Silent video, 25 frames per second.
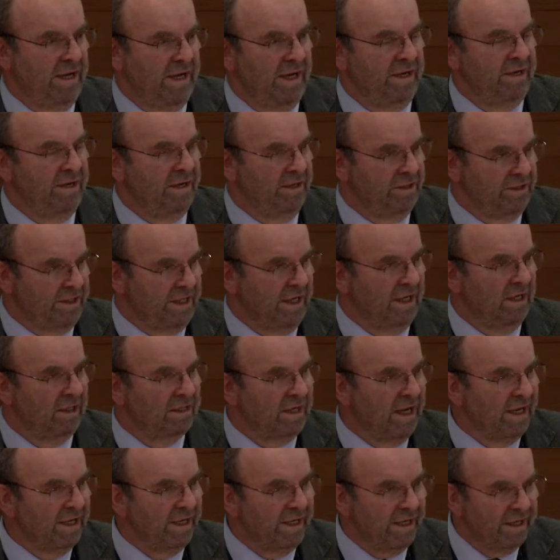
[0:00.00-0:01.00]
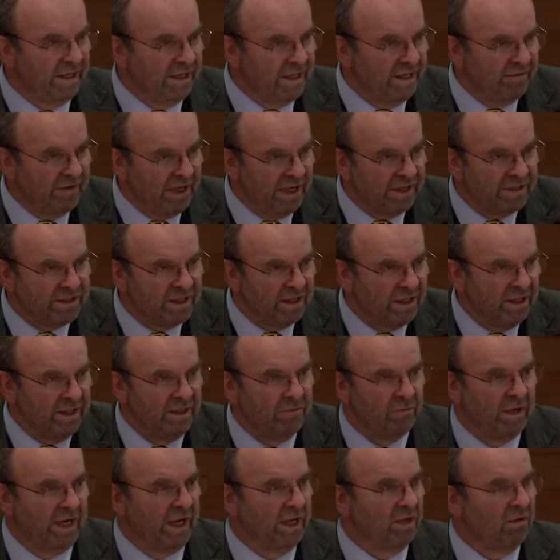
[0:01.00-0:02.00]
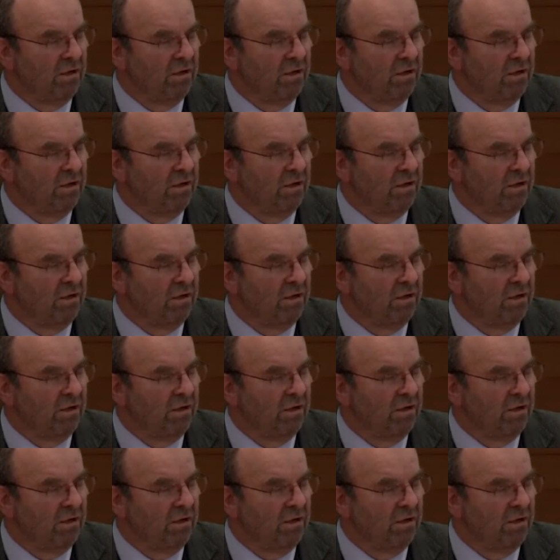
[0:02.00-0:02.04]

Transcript: and skills are needed eventually when a